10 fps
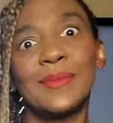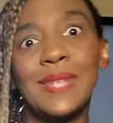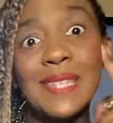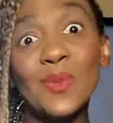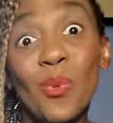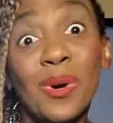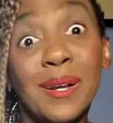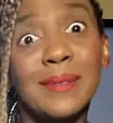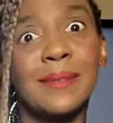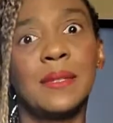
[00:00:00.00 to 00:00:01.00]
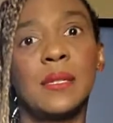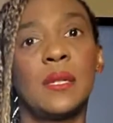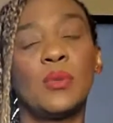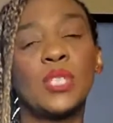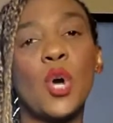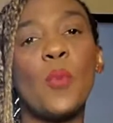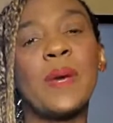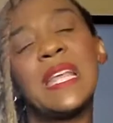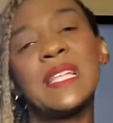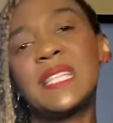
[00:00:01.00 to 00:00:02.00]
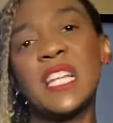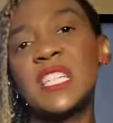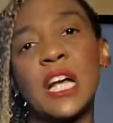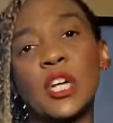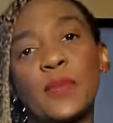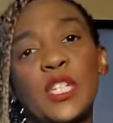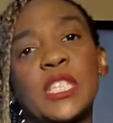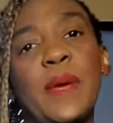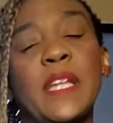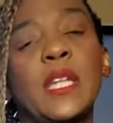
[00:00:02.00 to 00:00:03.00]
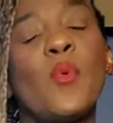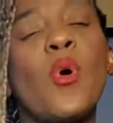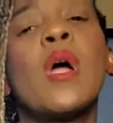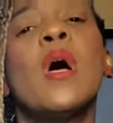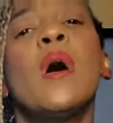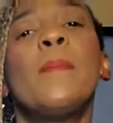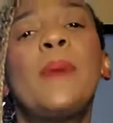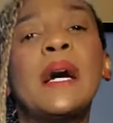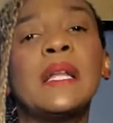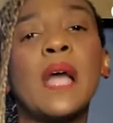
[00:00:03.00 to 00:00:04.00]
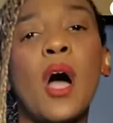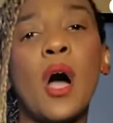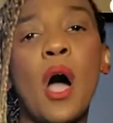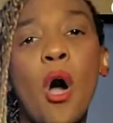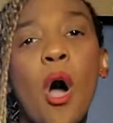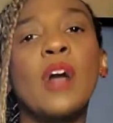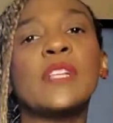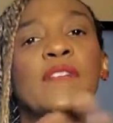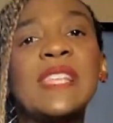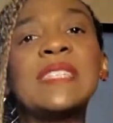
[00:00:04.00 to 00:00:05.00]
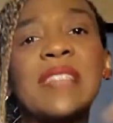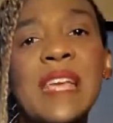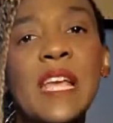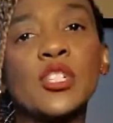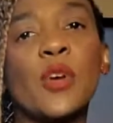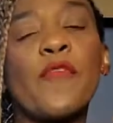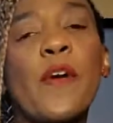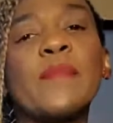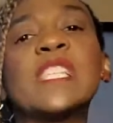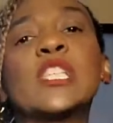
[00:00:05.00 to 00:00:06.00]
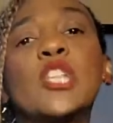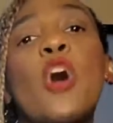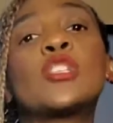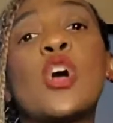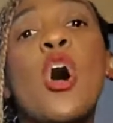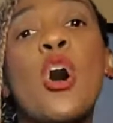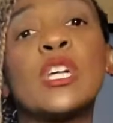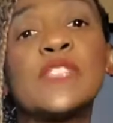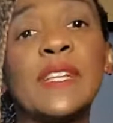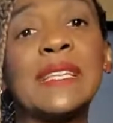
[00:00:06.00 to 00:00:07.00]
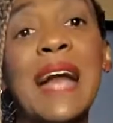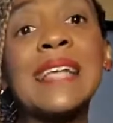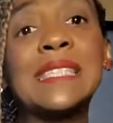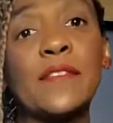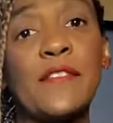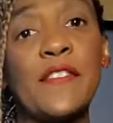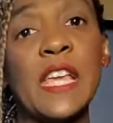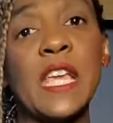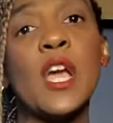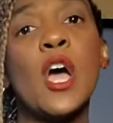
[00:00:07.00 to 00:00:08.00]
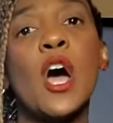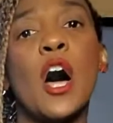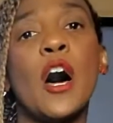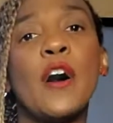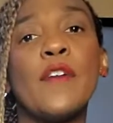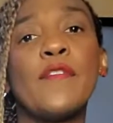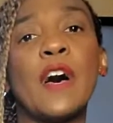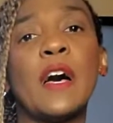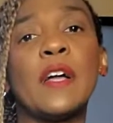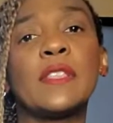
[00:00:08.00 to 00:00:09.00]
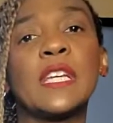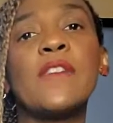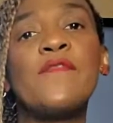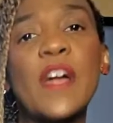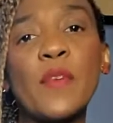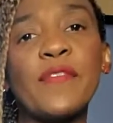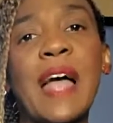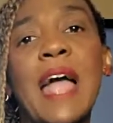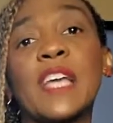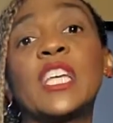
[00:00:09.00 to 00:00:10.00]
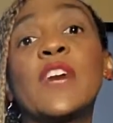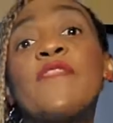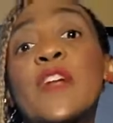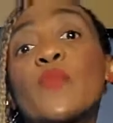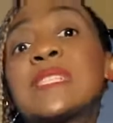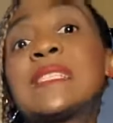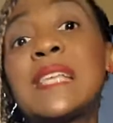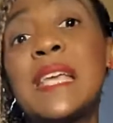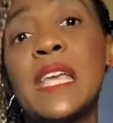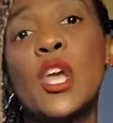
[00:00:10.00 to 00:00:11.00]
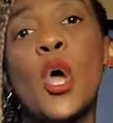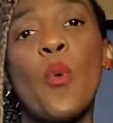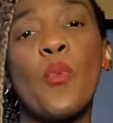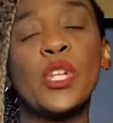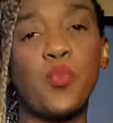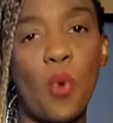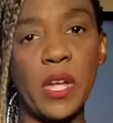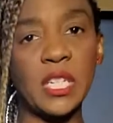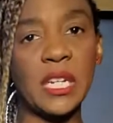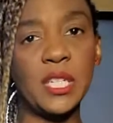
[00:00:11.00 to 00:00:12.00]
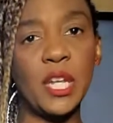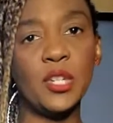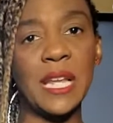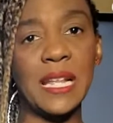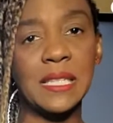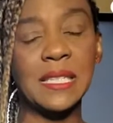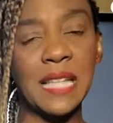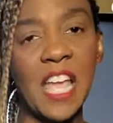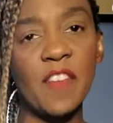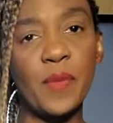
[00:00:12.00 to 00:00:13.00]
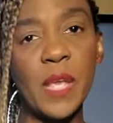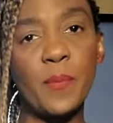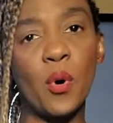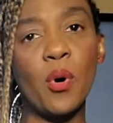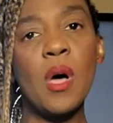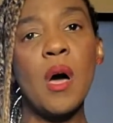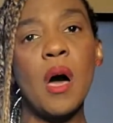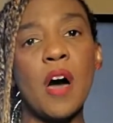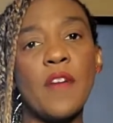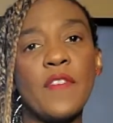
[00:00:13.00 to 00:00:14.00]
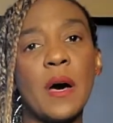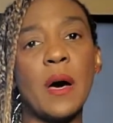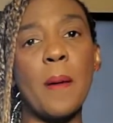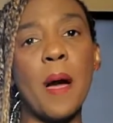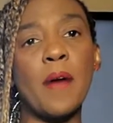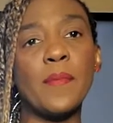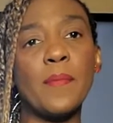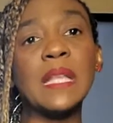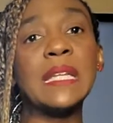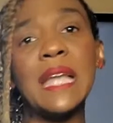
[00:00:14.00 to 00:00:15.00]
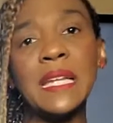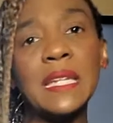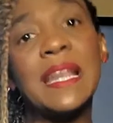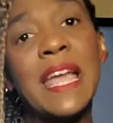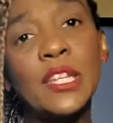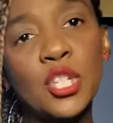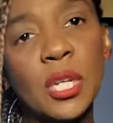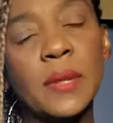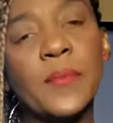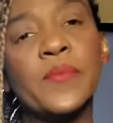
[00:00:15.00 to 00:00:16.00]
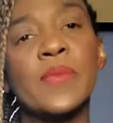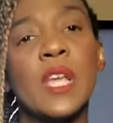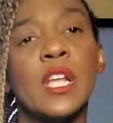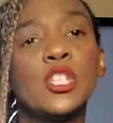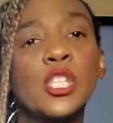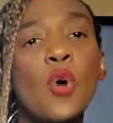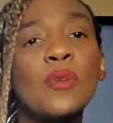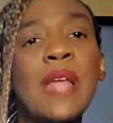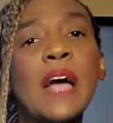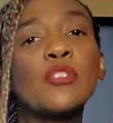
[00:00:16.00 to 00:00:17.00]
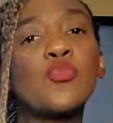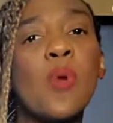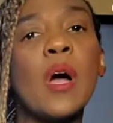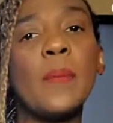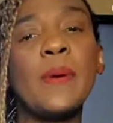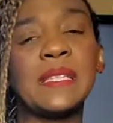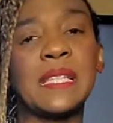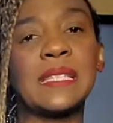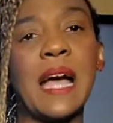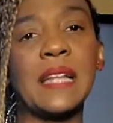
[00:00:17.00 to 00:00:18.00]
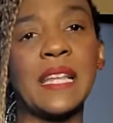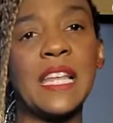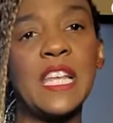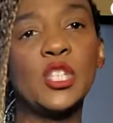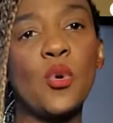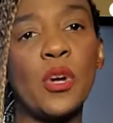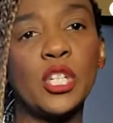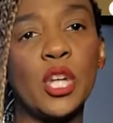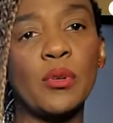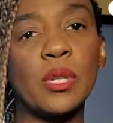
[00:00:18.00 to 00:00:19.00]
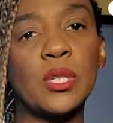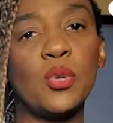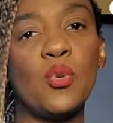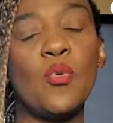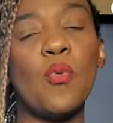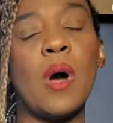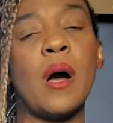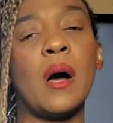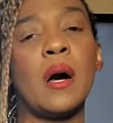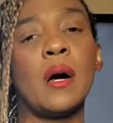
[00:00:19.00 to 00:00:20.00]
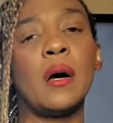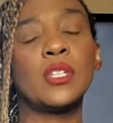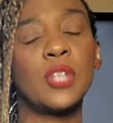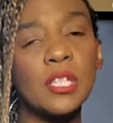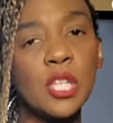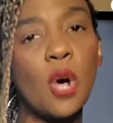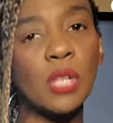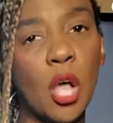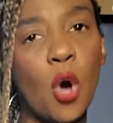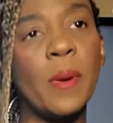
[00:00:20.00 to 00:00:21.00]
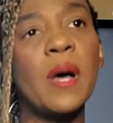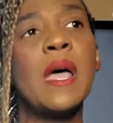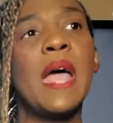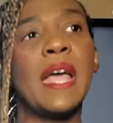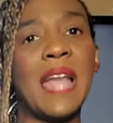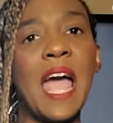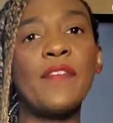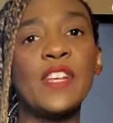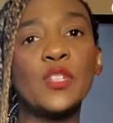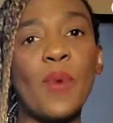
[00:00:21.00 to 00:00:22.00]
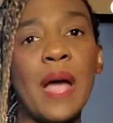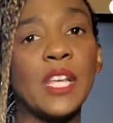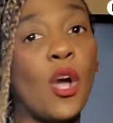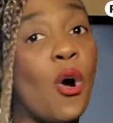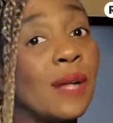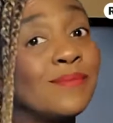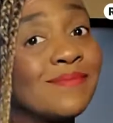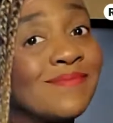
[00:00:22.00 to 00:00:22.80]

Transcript: He hasn't won, so, but he said he's not going to participate anymore. But all of these things are from this lost cause philosophy of the Confederate flag and the Confederacy, which wanted to continue to enslave people of a melanated nation. And so now Trump has decided that he's going to go to Tulsa, Oklahoma, and have his rally on